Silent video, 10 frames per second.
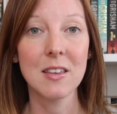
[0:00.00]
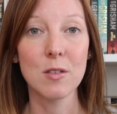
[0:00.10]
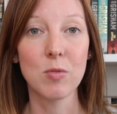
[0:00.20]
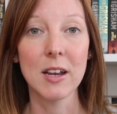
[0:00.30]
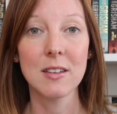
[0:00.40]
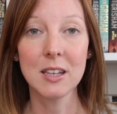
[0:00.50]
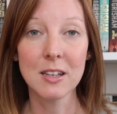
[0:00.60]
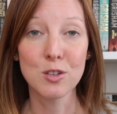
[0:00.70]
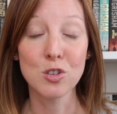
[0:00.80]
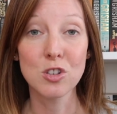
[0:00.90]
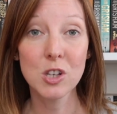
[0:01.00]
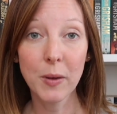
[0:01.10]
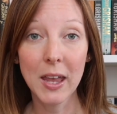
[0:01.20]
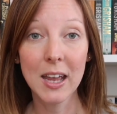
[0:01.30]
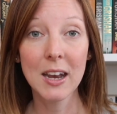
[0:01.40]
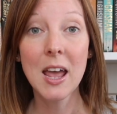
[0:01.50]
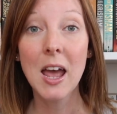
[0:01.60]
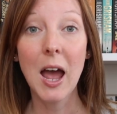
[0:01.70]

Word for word: is the right season to do it in.